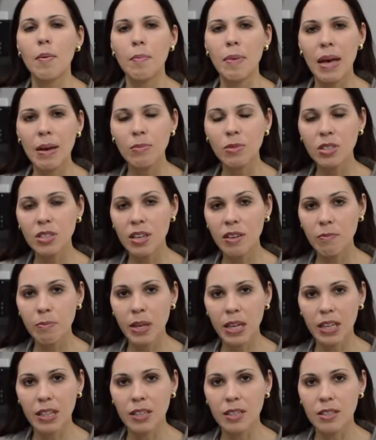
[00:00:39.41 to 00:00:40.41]
Mammals have
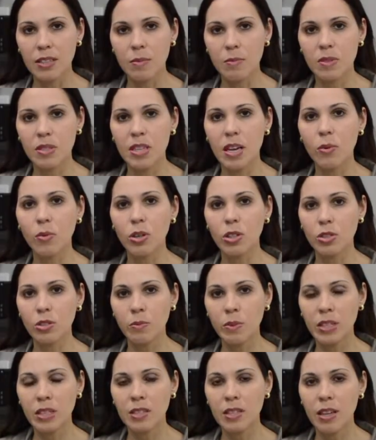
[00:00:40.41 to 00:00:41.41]
mechanisms that work to
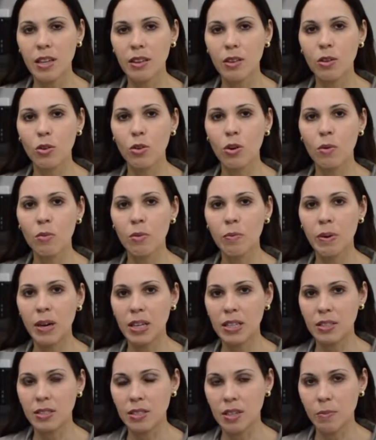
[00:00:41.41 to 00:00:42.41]
maintain the normal
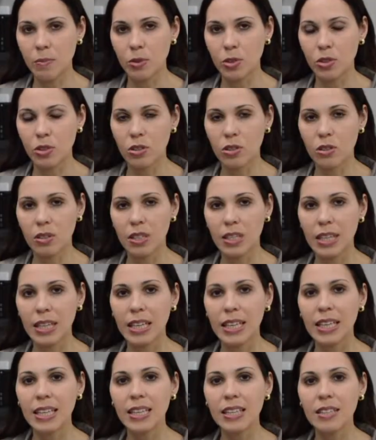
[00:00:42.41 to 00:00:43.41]
body temperature.
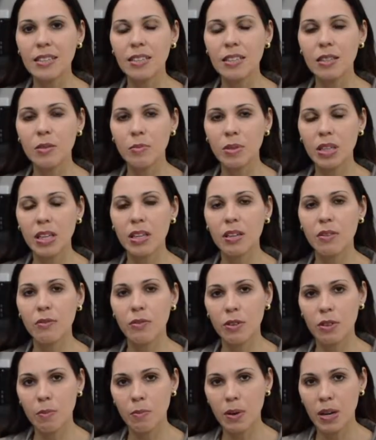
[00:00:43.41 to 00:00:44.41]
Heat is eliminated
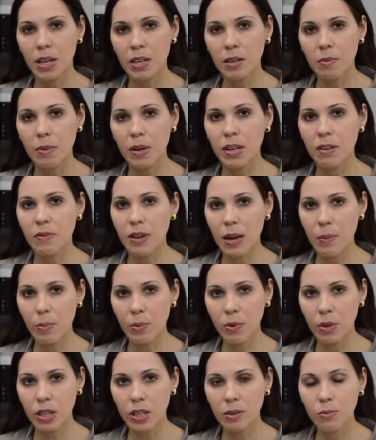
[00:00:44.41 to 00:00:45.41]
from the body by
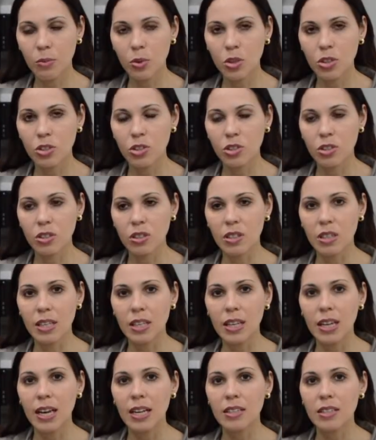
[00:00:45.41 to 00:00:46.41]
evaporating moisture,
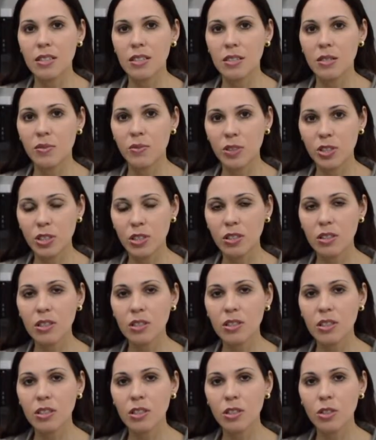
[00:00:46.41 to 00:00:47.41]
and this is efficiently
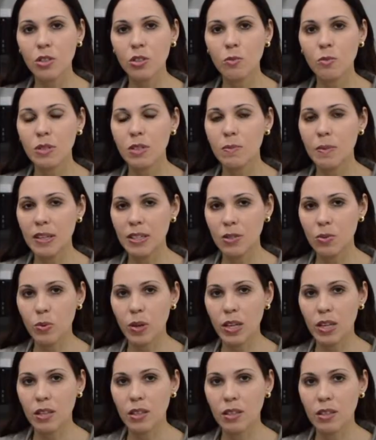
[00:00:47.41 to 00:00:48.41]
done in humans by
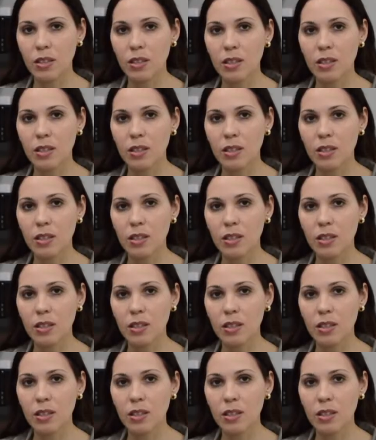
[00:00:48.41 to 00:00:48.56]
sweating.